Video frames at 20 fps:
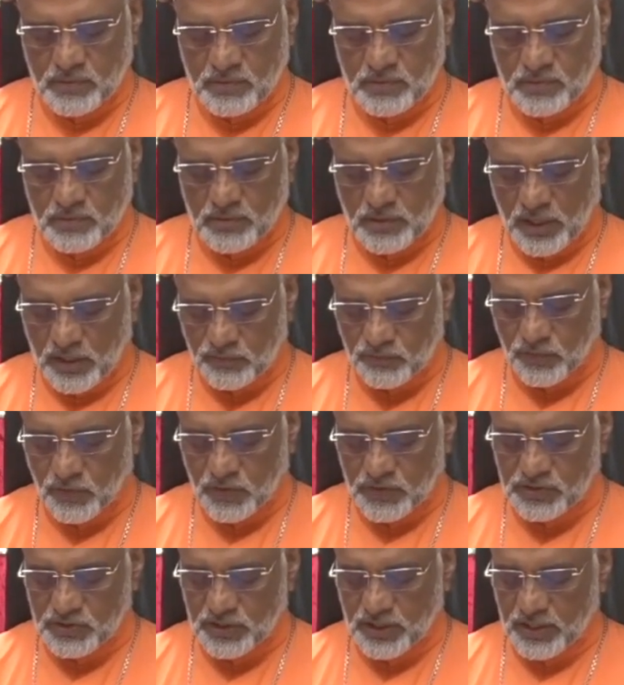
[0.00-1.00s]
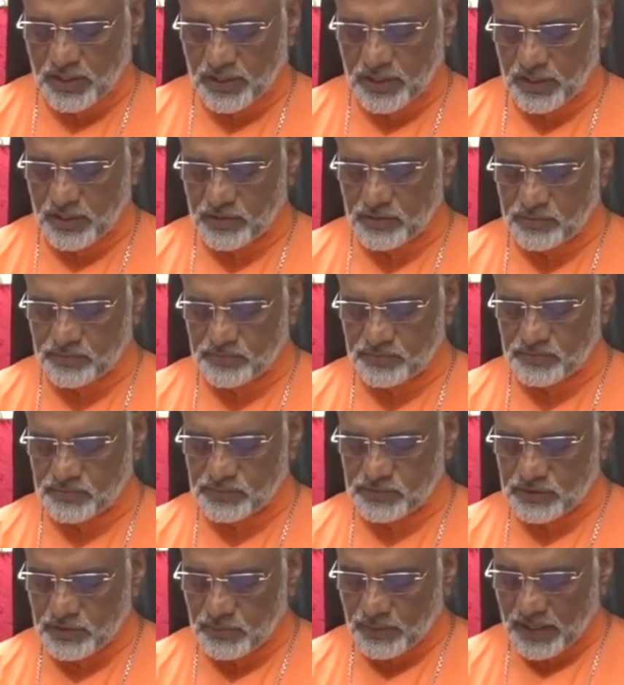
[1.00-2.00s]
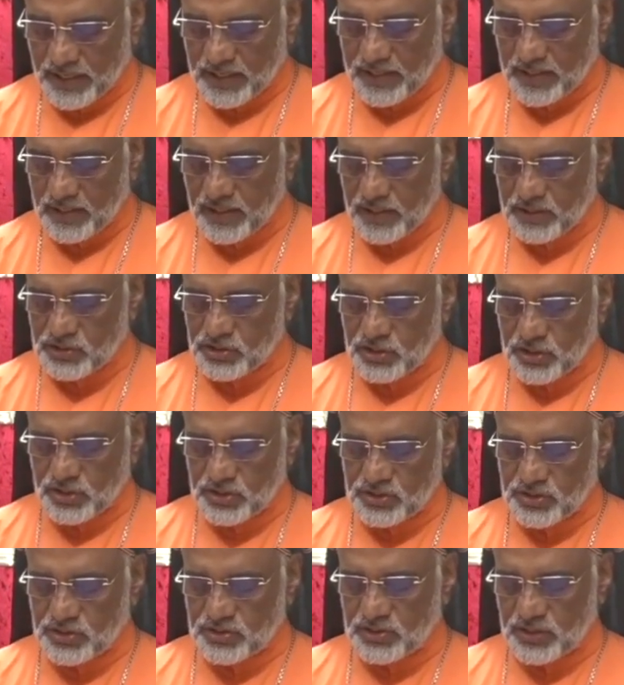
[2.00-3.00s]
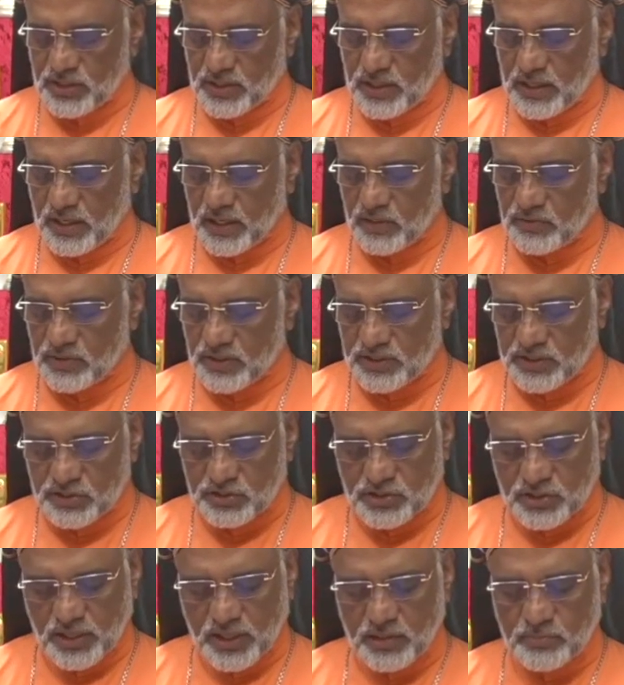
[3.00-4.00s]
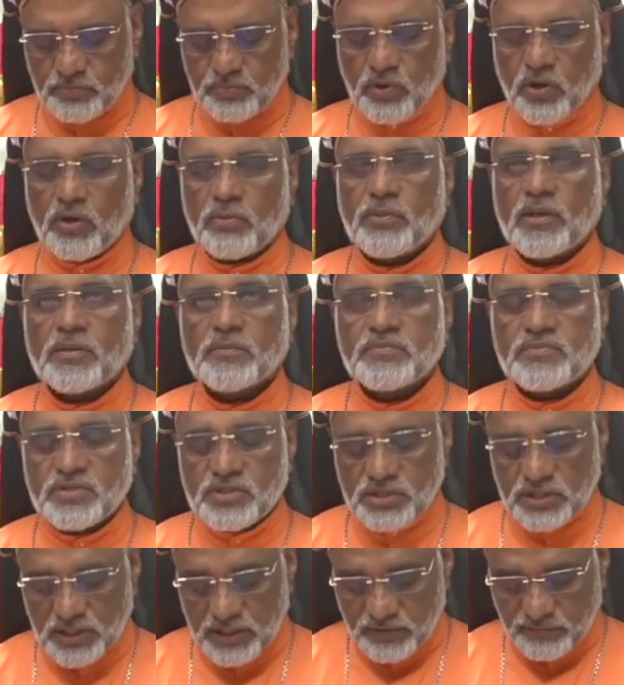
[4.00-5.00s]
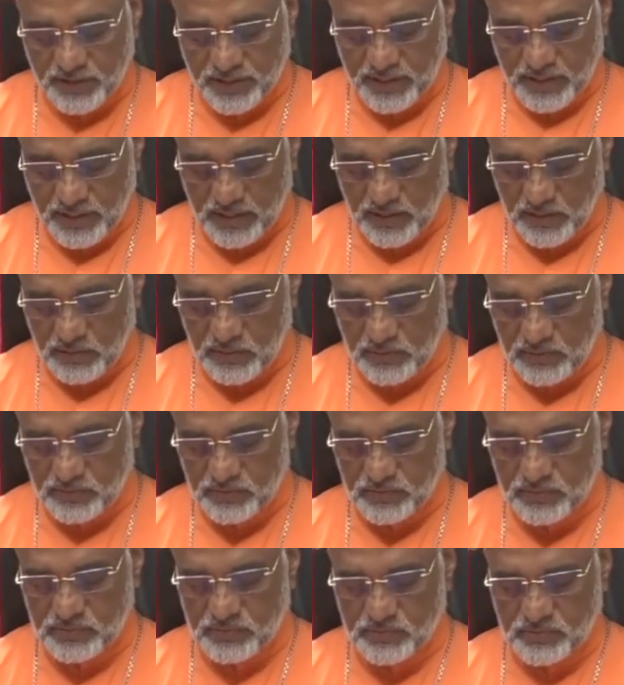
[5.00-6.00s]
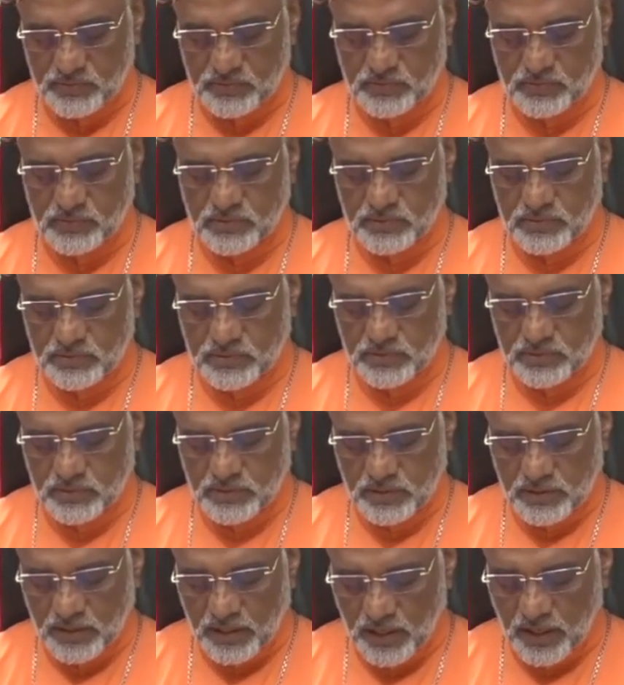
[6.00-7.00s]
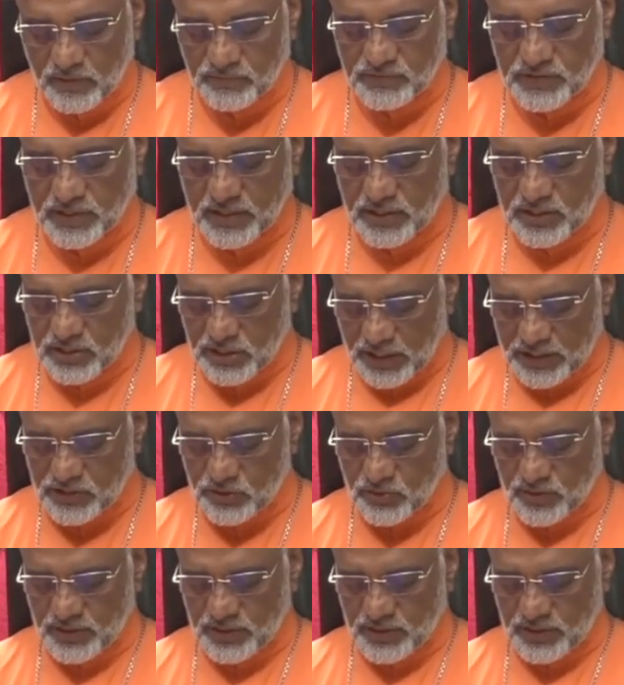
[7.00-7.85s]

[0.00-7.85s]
Unfortunately, the Malankara churches encounter the same problems even now, after a century.